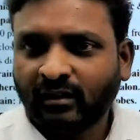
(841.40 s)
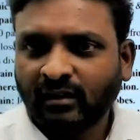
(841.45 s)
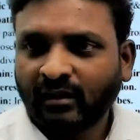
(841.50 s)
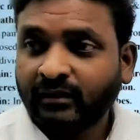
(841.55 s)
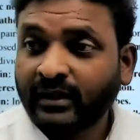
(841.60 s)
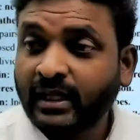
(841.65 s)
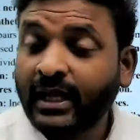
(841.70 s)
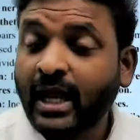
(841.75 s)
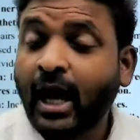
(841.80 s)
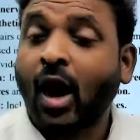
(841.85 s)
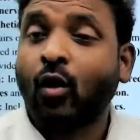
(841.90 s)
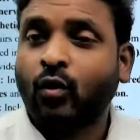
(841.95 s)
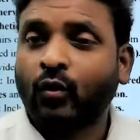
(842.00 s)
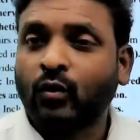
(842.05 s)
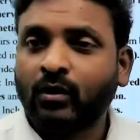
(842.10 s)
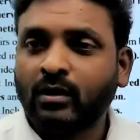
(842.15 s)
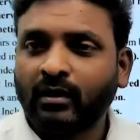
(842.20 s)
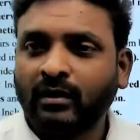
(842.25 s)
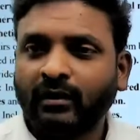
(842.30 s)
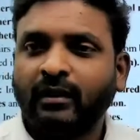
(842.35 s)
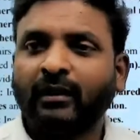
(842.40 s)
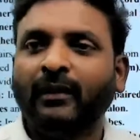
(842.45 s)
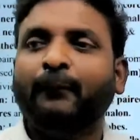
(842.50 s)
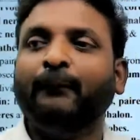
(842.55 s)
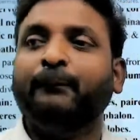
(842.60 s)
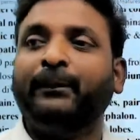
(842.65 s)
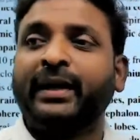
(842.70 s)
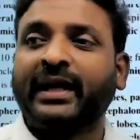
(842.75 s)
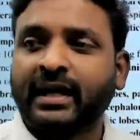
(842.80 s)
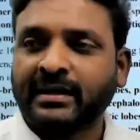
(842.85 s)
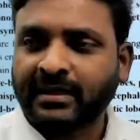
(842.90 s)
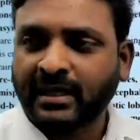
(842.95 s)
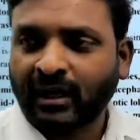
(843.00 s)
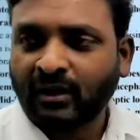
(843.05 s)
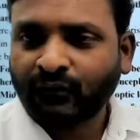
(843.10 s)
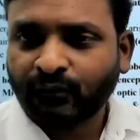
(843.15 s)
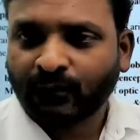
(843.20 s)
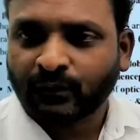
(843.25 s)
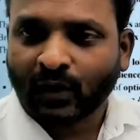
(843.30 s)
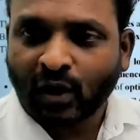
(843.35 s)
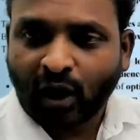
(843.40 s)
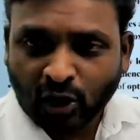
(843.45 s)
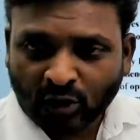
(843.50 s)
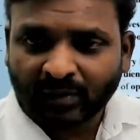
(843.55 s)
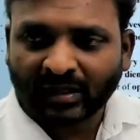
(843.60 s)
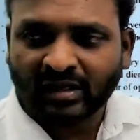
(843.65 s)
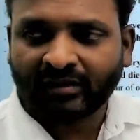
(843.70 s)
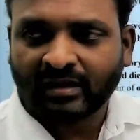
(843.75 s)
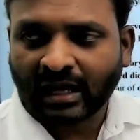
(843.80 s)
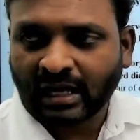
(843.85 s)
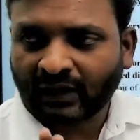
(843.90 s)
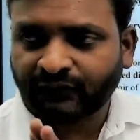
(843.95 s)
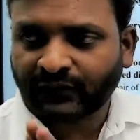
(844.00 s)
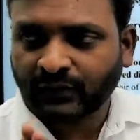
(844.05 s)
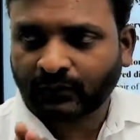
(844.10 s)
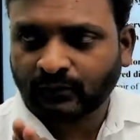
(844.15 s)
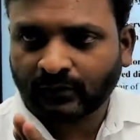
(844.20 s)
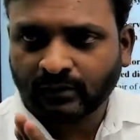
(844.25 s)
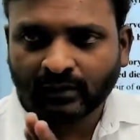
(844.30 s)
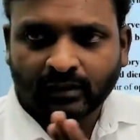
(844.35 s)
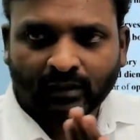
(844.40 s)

Then how could? Because of, you have to believe it, all of you.